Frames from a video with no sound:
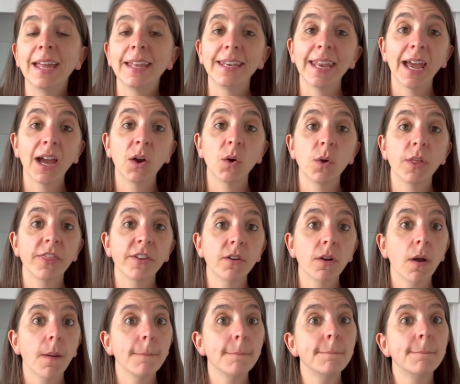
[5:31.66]
Now, there
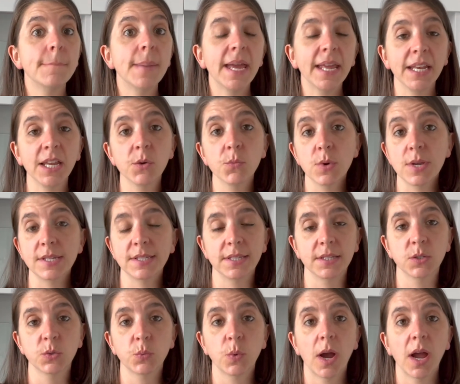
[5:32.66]
are many
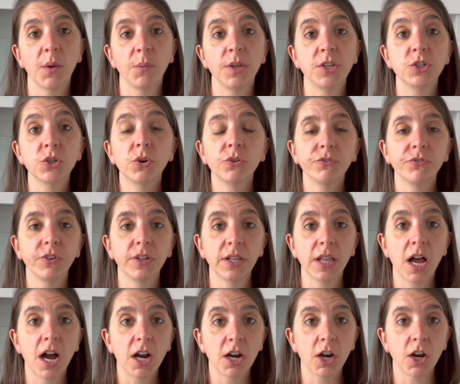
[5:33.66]
reasons why we don't feel
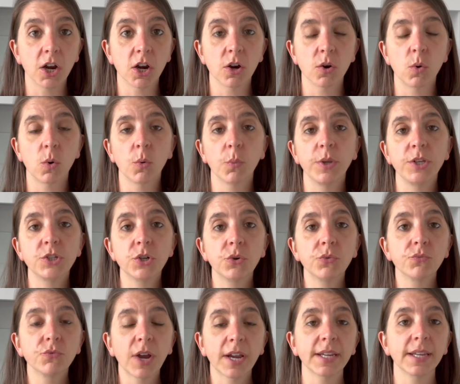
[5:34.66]
hunger or we
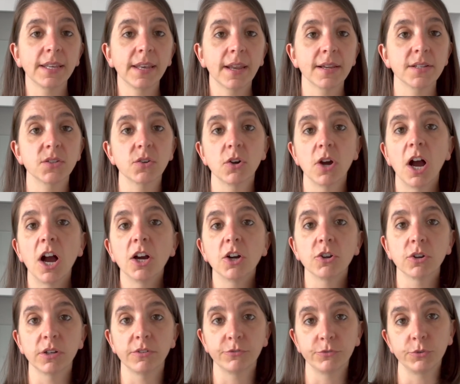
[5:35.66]
don't recognize our hunger
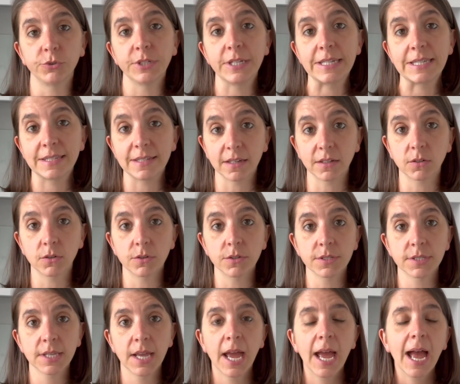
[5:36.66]
and fullness
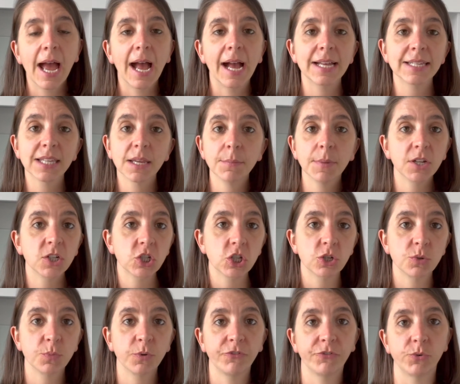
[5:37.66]
signals. As I
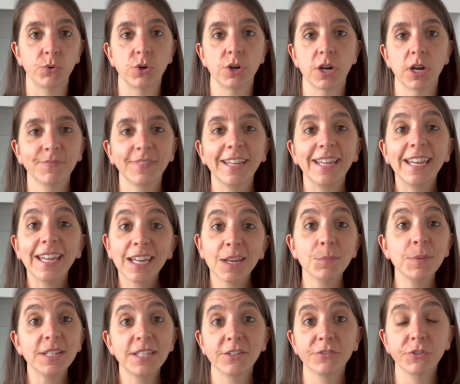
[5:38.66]
mentioned before, it can
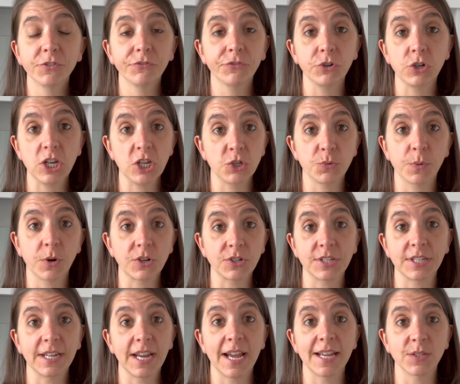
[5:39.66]
be different for each
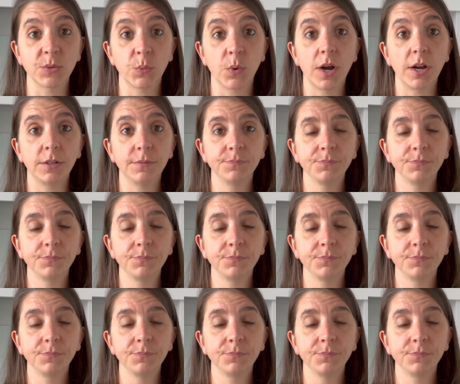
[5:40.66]
person as well.